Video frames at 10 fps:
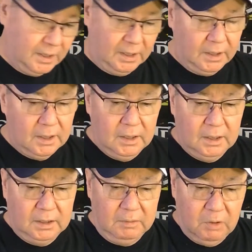Uh,
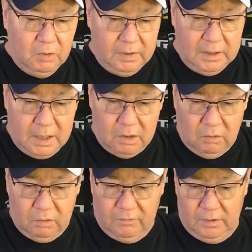Ebomey got a
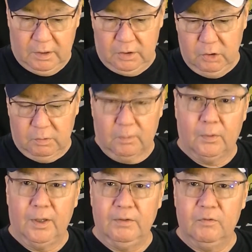hold of a Huber
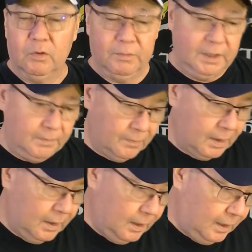brake for me,
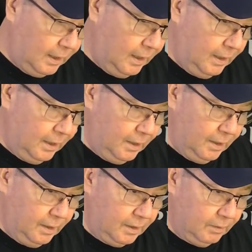and
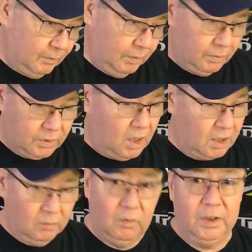we were
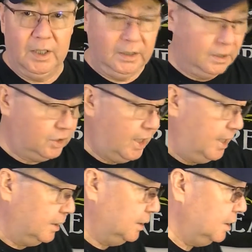talking one night in the
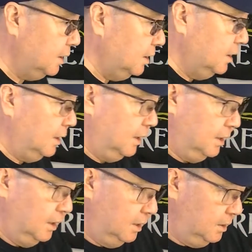chat, and
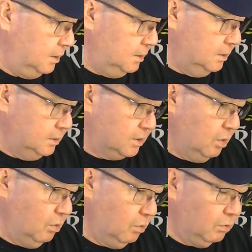and
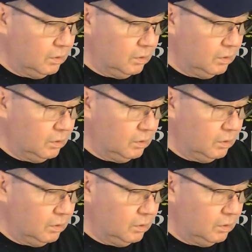so.